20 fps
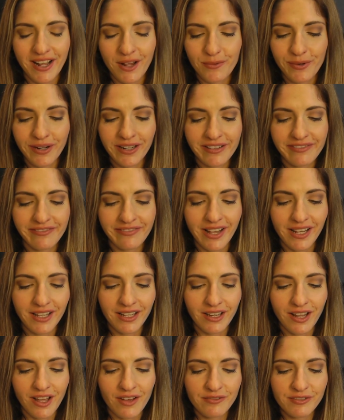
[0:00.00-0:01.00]
I really fell
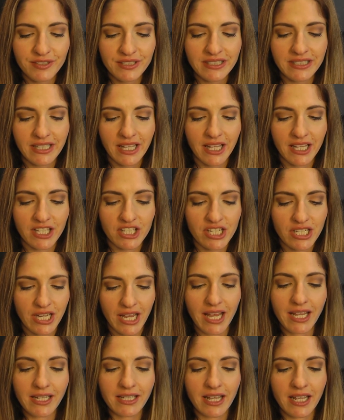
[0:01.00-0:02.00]
in love with the
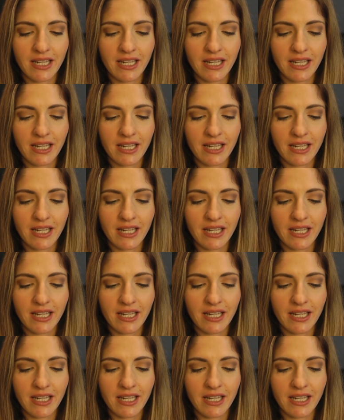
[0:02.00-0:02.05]
shade